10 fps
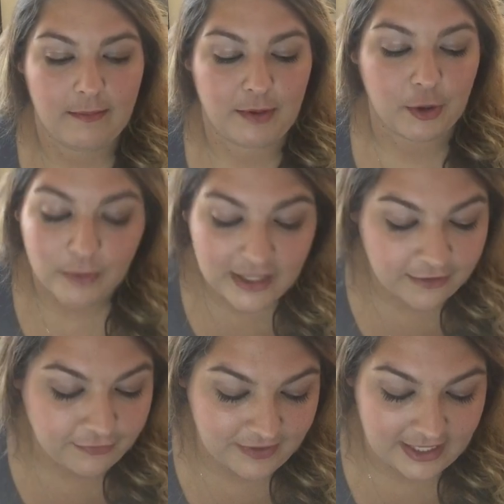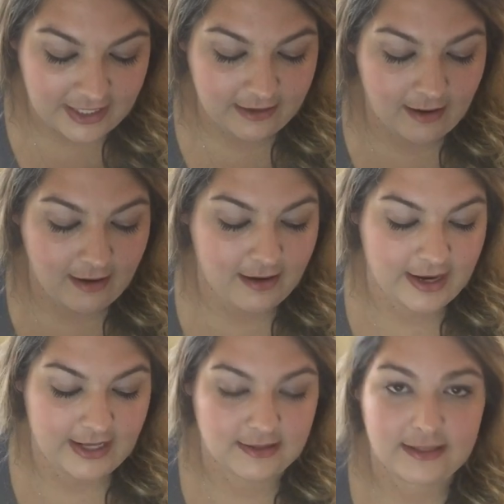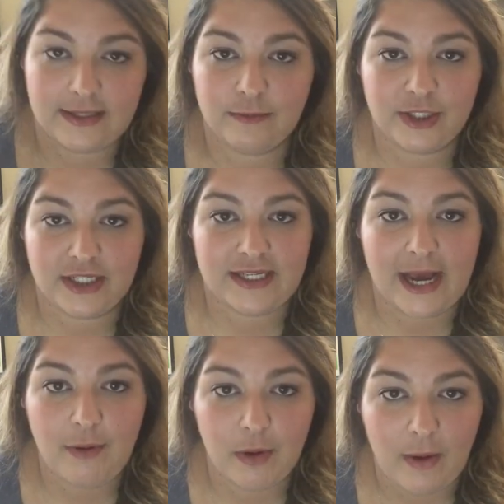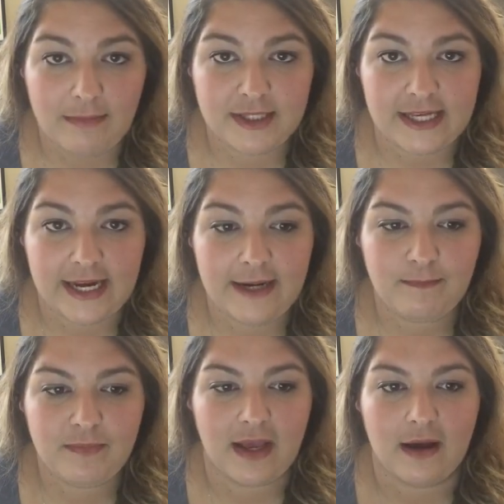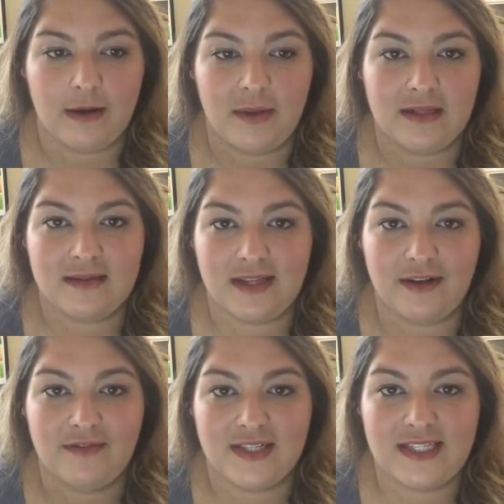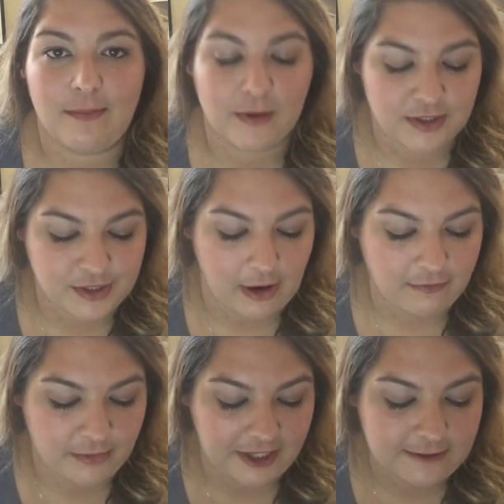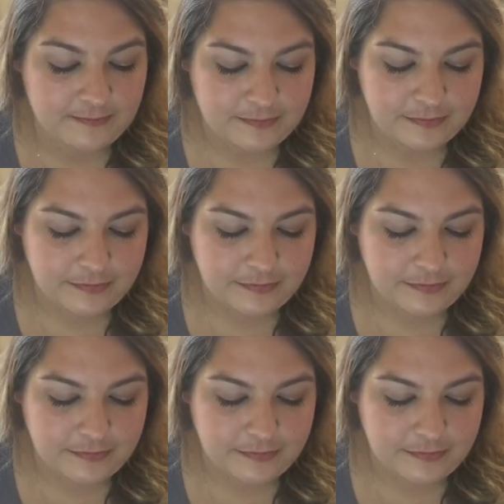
Purina feeding guides, which is now a website instead of a separate software.